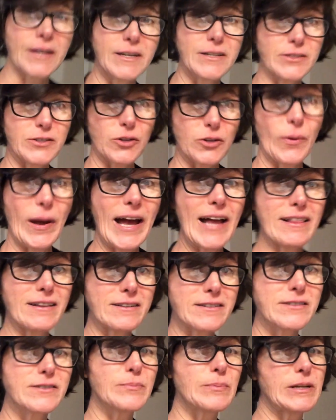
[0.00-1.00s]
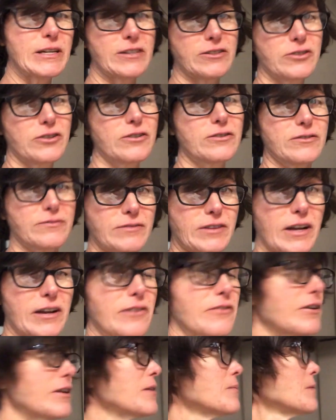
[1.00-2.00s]
So Alex has been in charge of
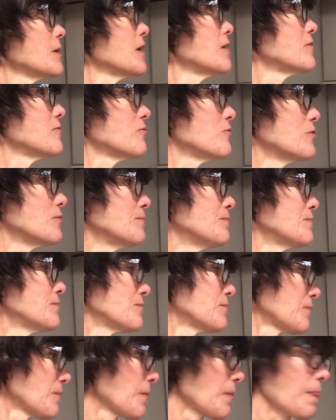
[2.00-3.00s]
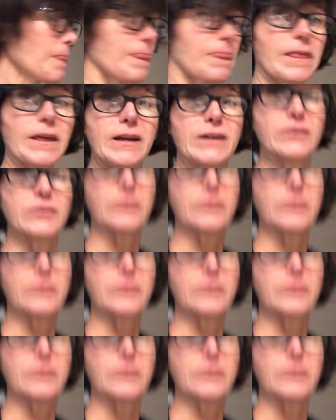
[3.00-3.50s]
decorating Makenna's room. As